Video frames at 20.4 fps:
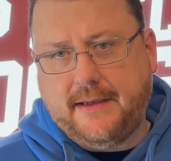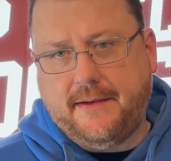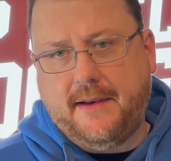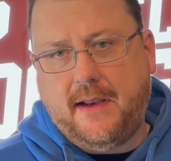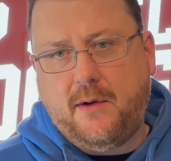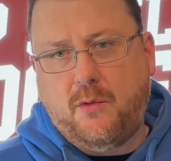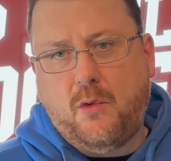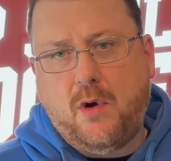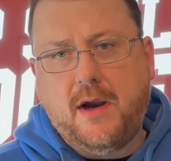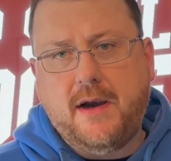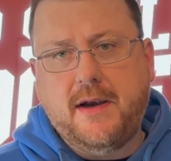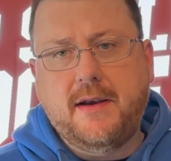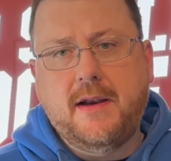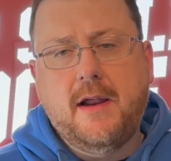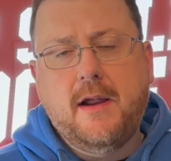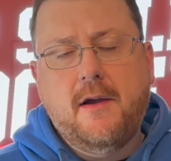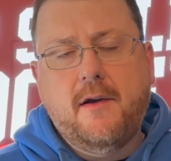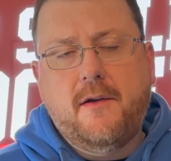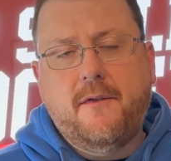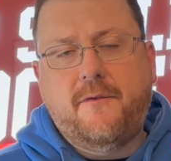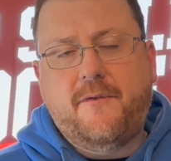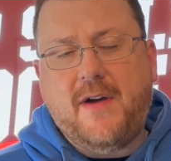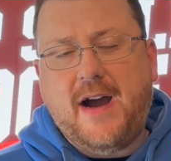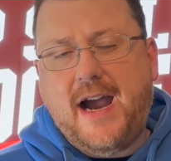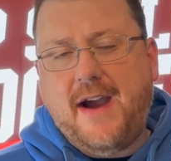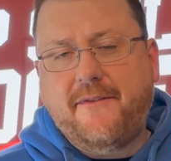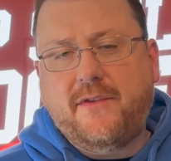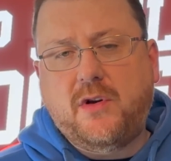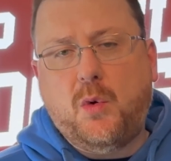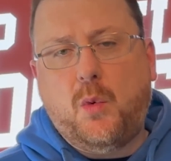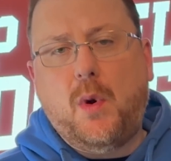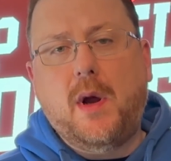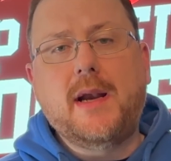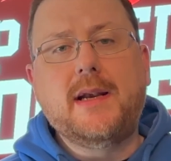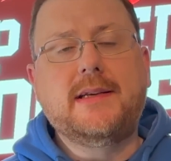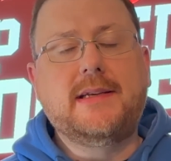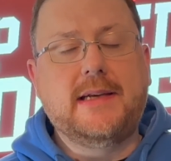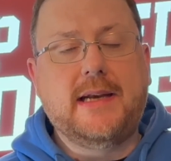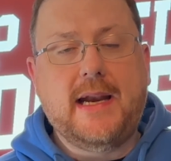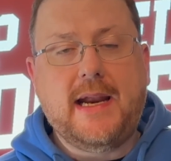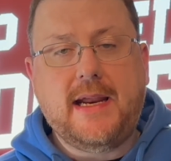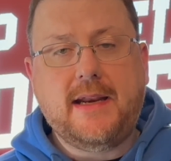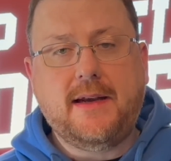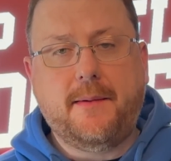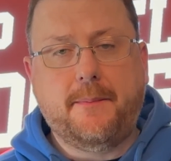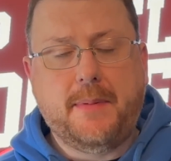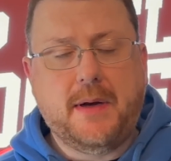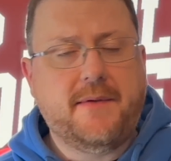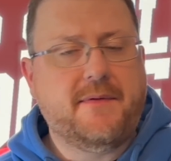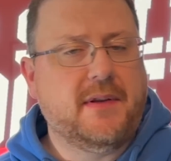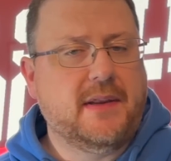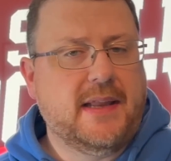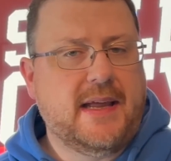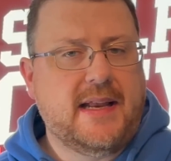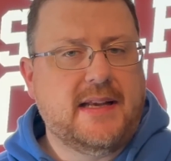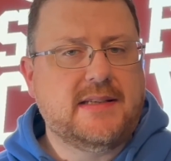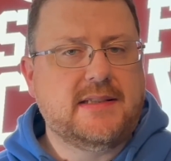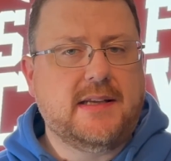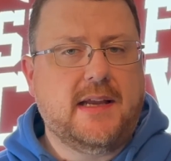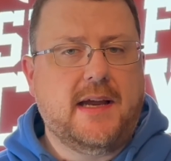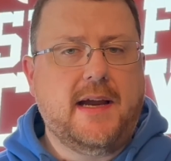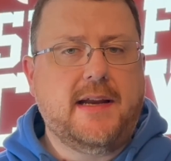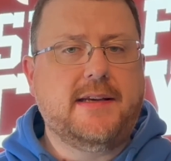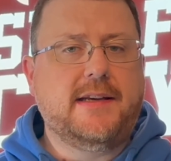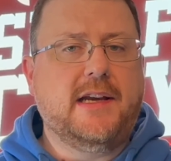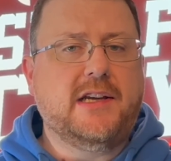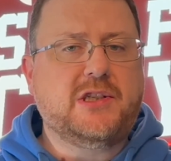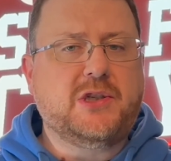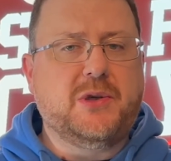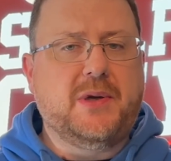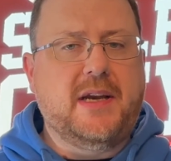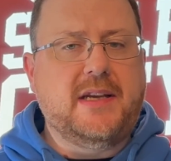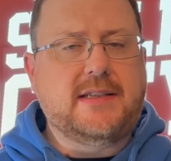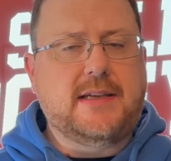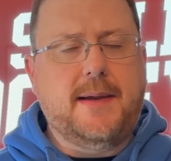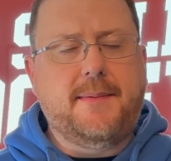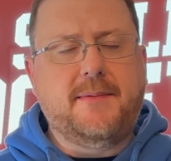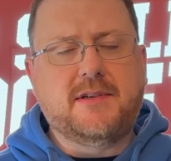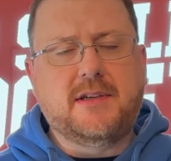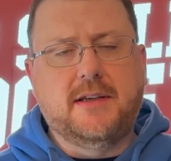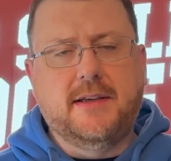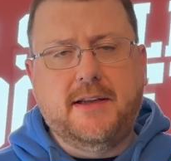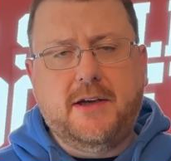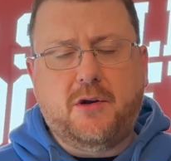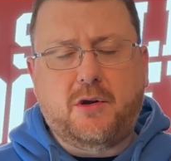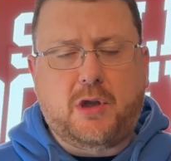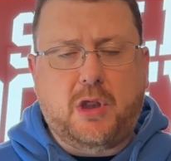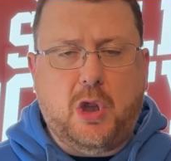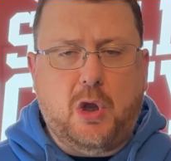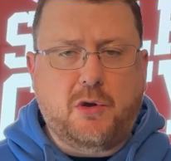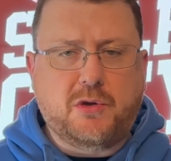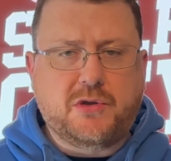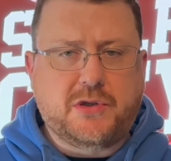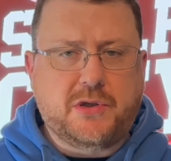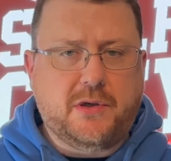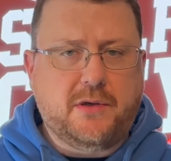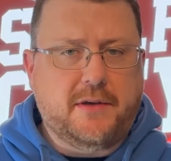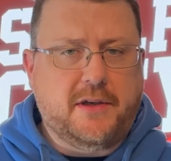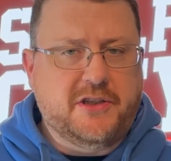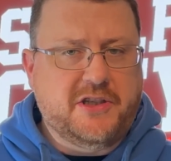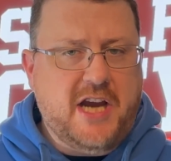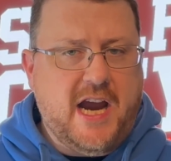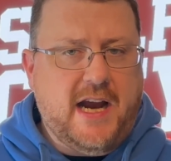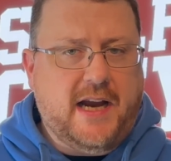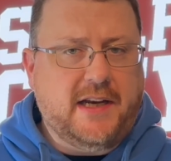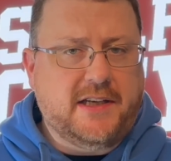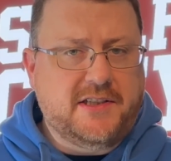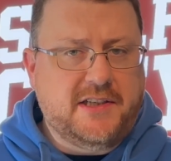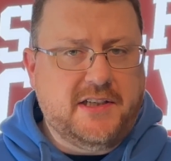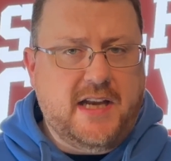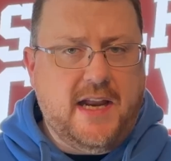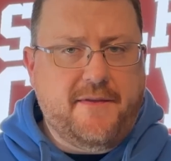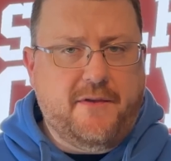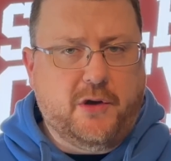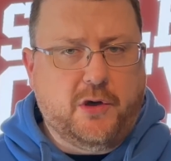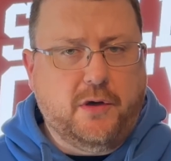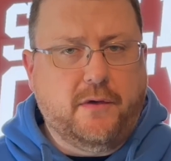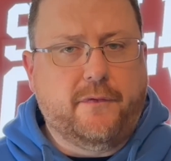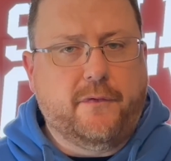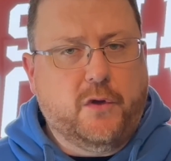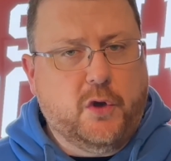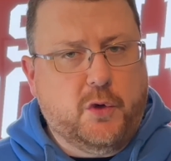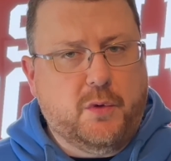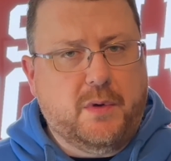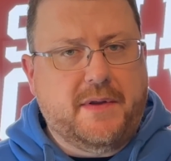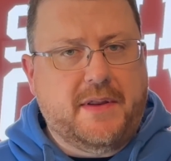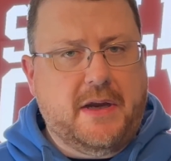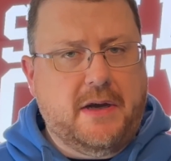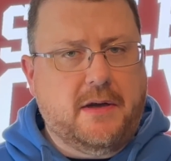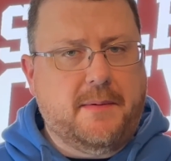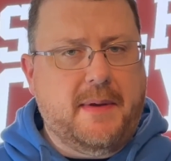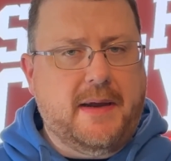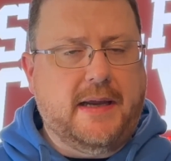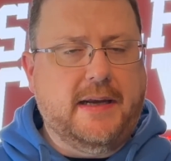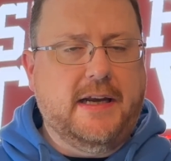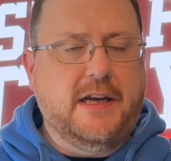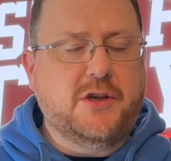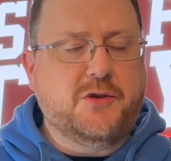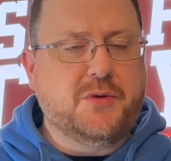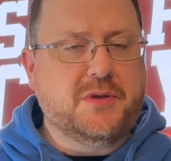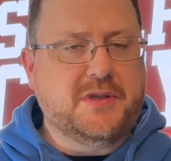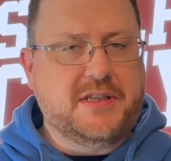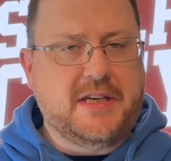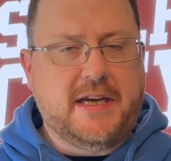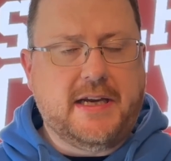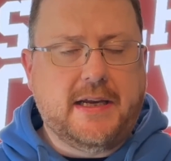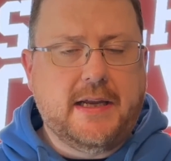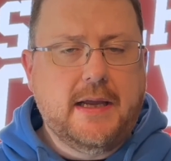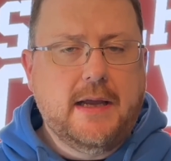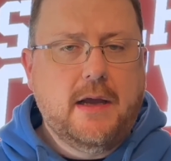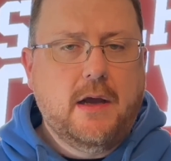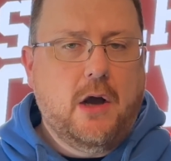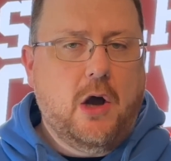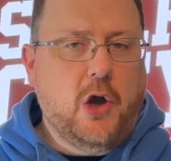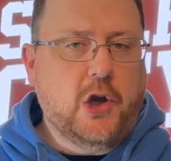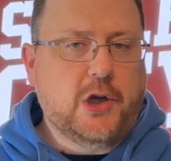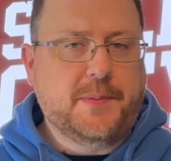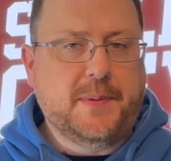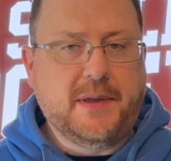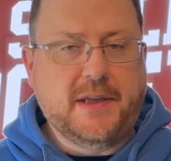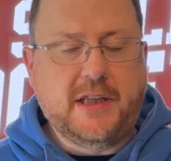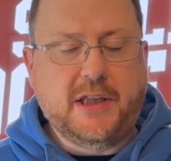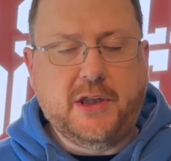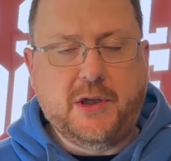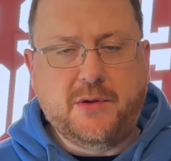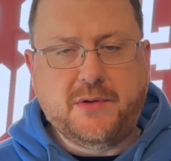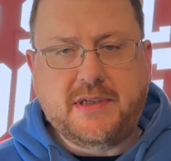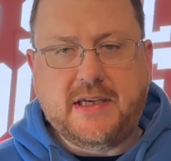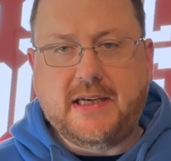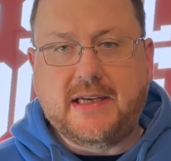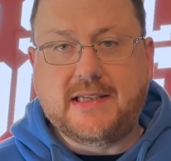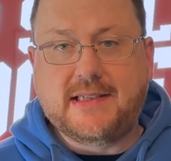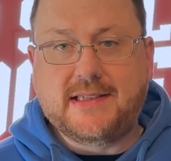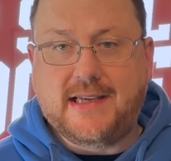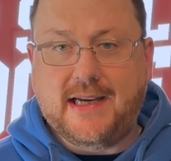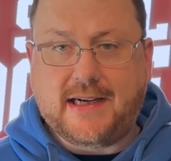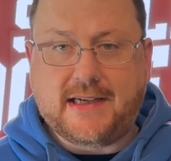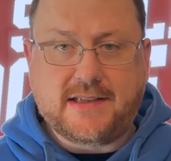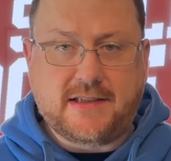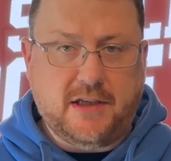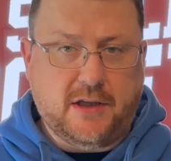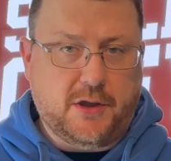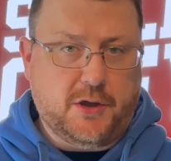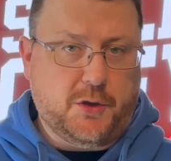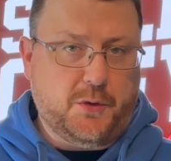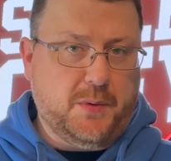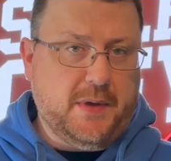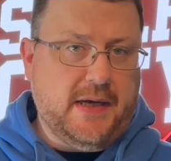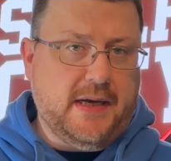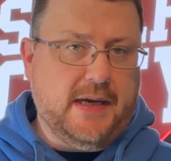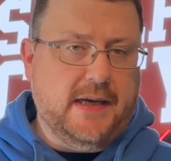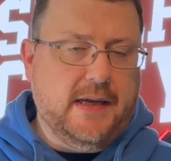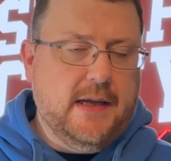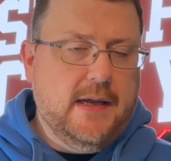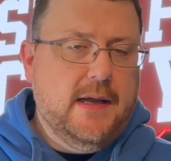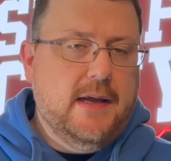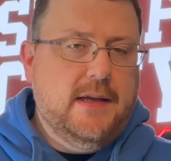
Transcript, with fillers: They won 5 to 1 today in a bit of a landslide. Yesterday's game was a little closer. The Jackets did have a good flurry there to make it interesting, ultimately losing 6 to 3.